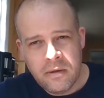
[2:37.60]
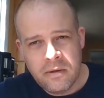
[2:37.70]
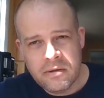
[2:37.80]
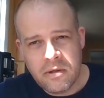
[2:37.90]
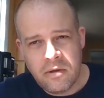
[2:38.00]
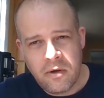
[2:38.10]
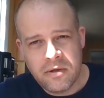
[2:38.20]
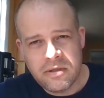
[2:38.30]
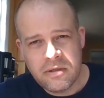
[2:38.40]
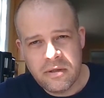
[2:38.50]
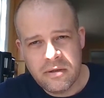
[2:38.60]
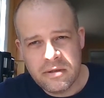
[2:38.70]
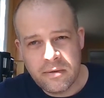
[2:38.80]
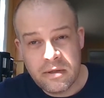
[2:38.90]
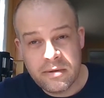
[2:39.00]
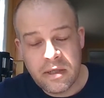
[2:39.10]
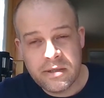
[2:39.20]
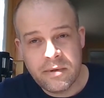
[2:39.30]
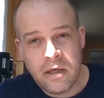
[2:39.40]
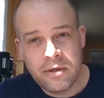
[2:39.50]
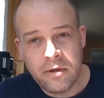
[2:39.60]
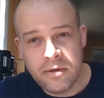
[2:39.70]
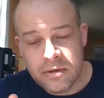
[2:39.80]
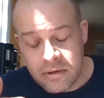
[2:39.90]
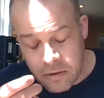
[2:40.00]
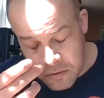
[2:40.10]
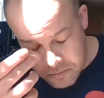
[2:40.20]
There's no lowest, as we all know, there's no